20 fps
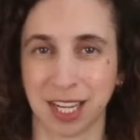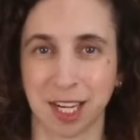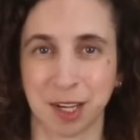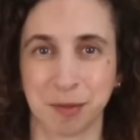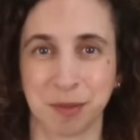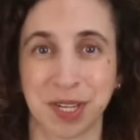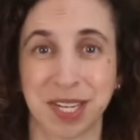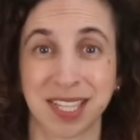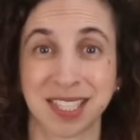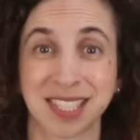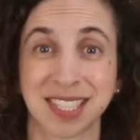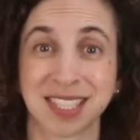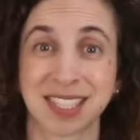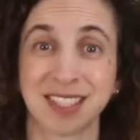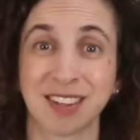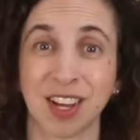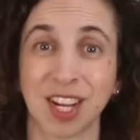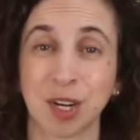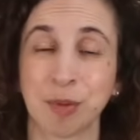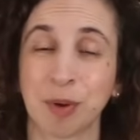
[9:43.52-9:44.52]
because it's
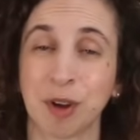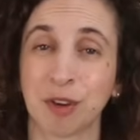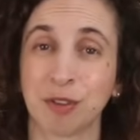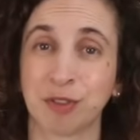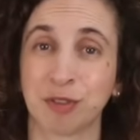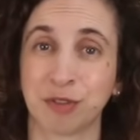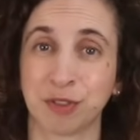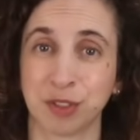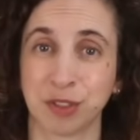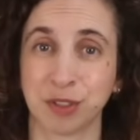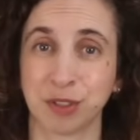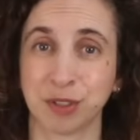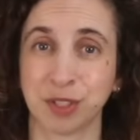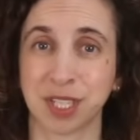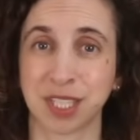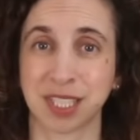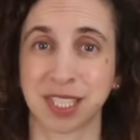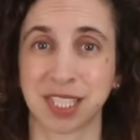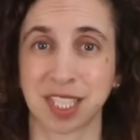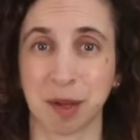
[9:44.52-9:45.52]
not about
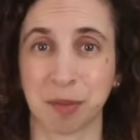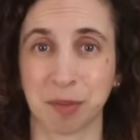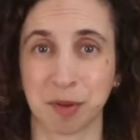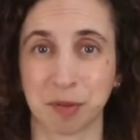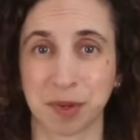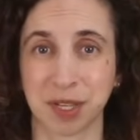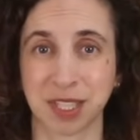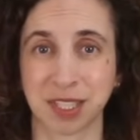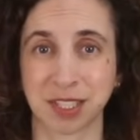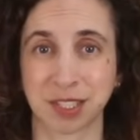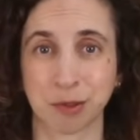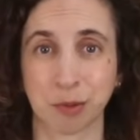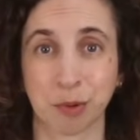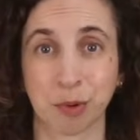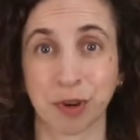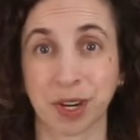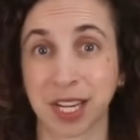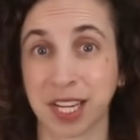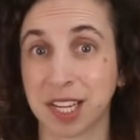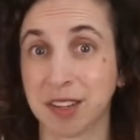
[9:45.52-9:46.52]
food, supplements,
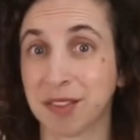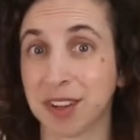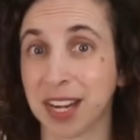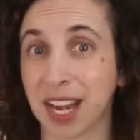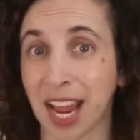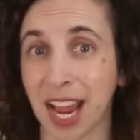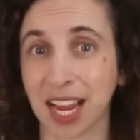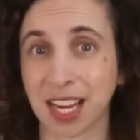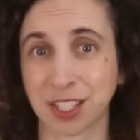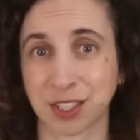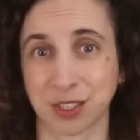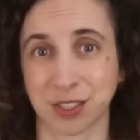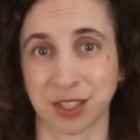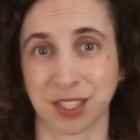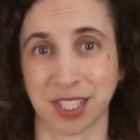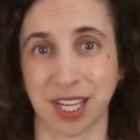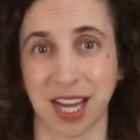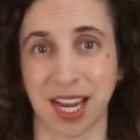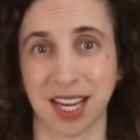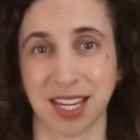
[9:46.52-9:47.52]
or even
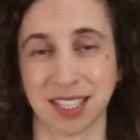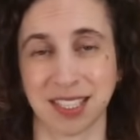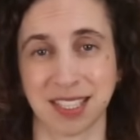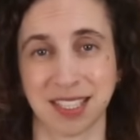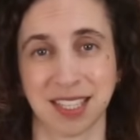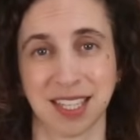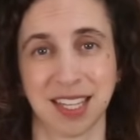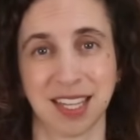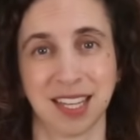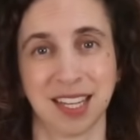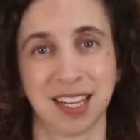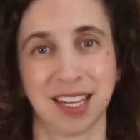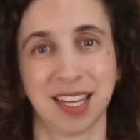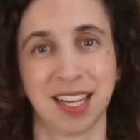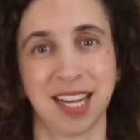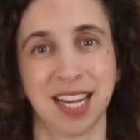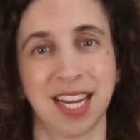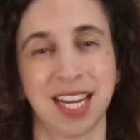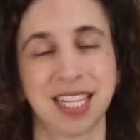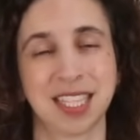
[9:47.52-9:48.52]
exercise.
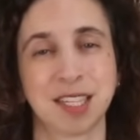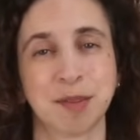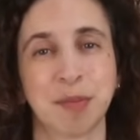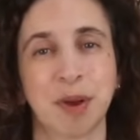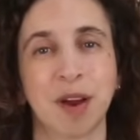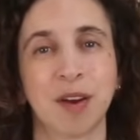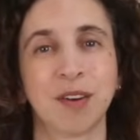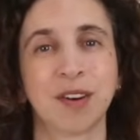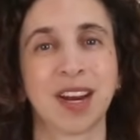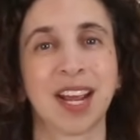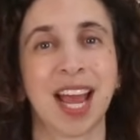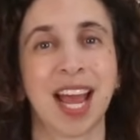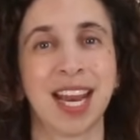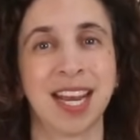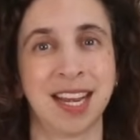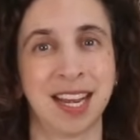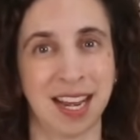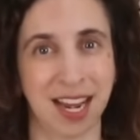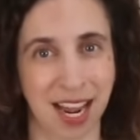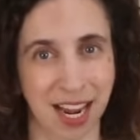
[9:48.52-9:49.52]
It's about
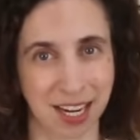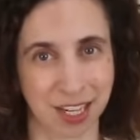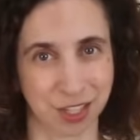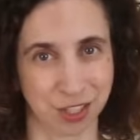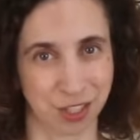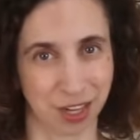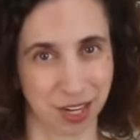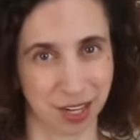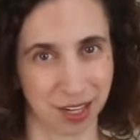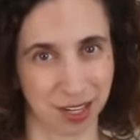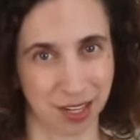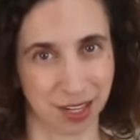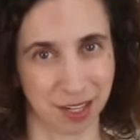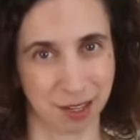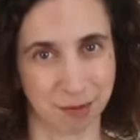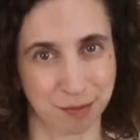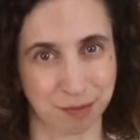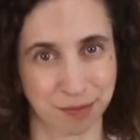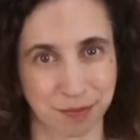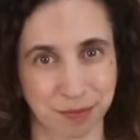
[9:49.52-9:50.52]
connection.
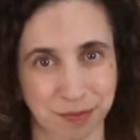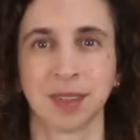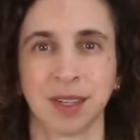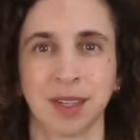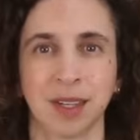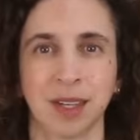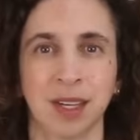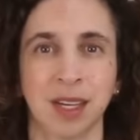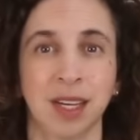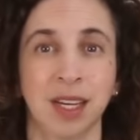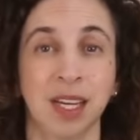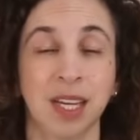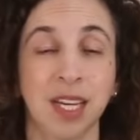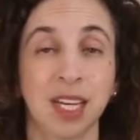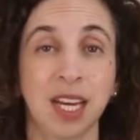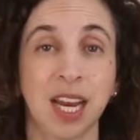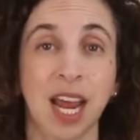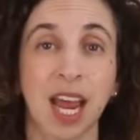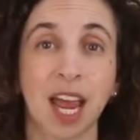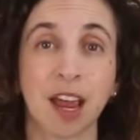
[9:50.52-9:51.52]

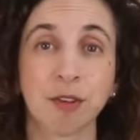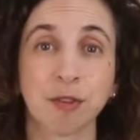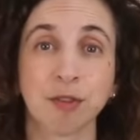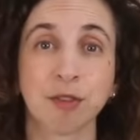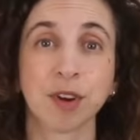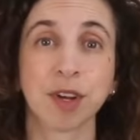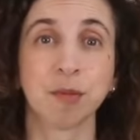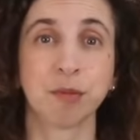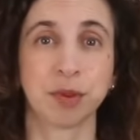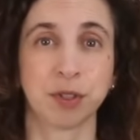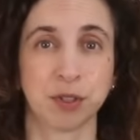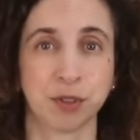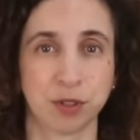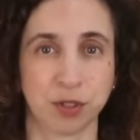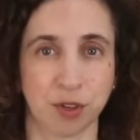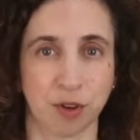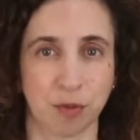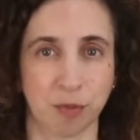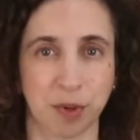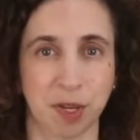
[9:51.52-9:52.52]
In every blue
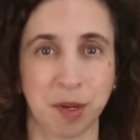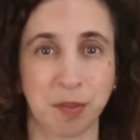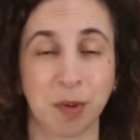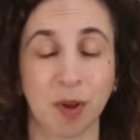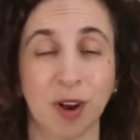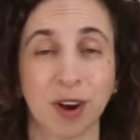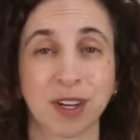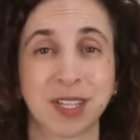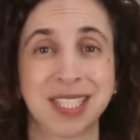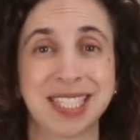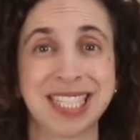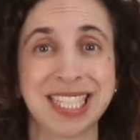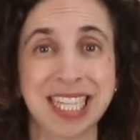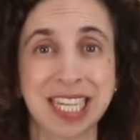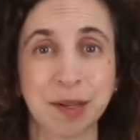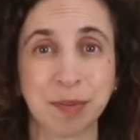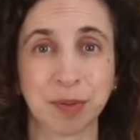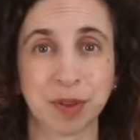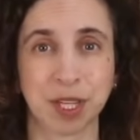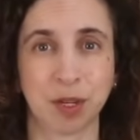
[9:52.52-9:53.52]
zone, people are
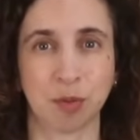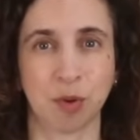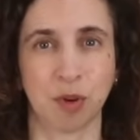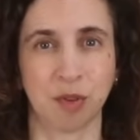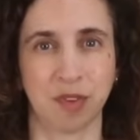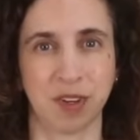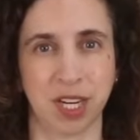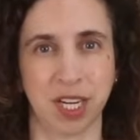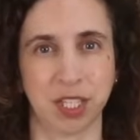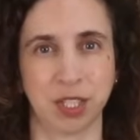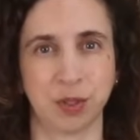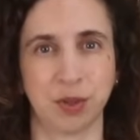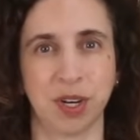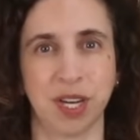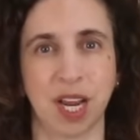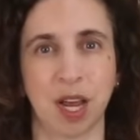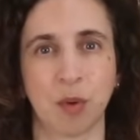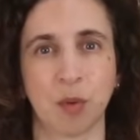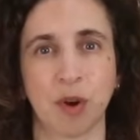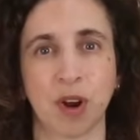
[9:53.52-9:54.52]
deeply woven into a
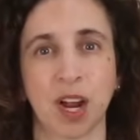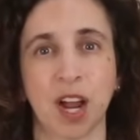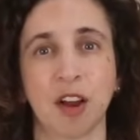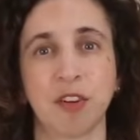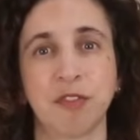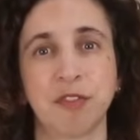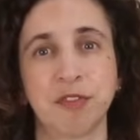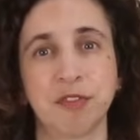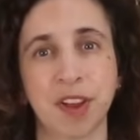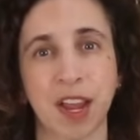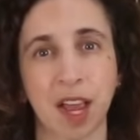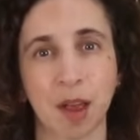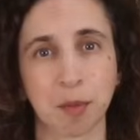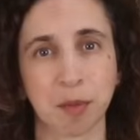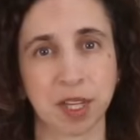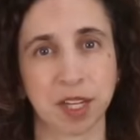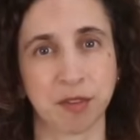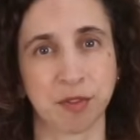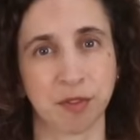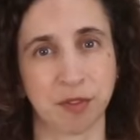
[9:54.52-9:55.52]
network of
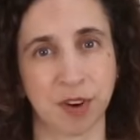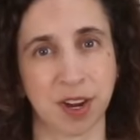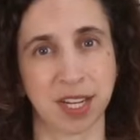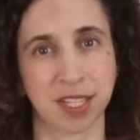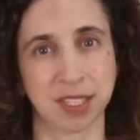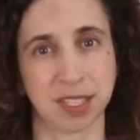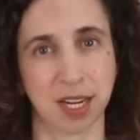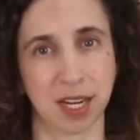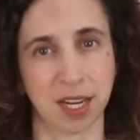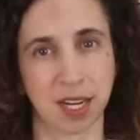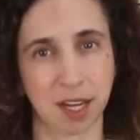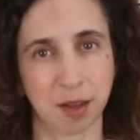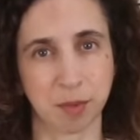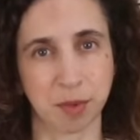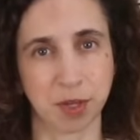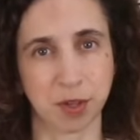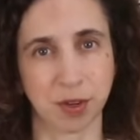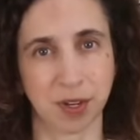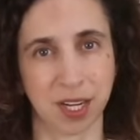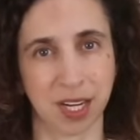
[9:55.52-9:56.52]
family, friends, and
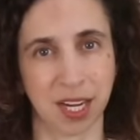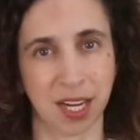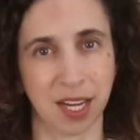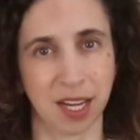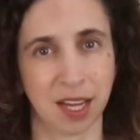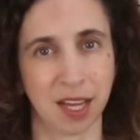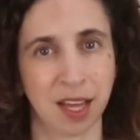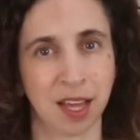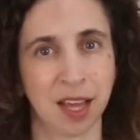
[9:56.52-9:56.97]
community.